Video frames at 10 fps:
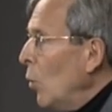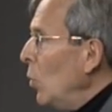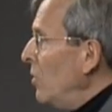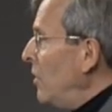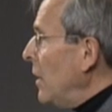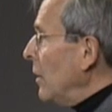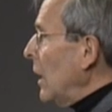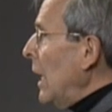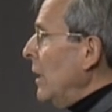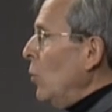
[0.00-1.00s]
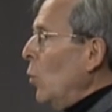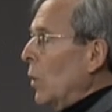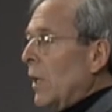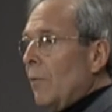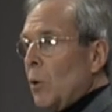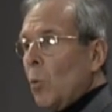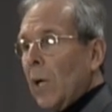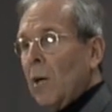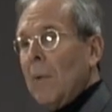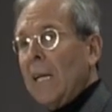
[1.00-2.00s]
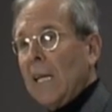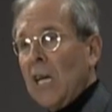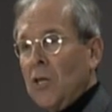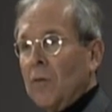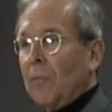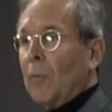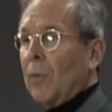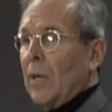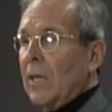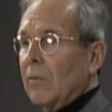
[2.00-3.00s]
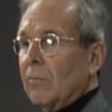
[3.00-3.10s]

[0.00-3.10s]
"We see the light, we're giving away our medications for free,"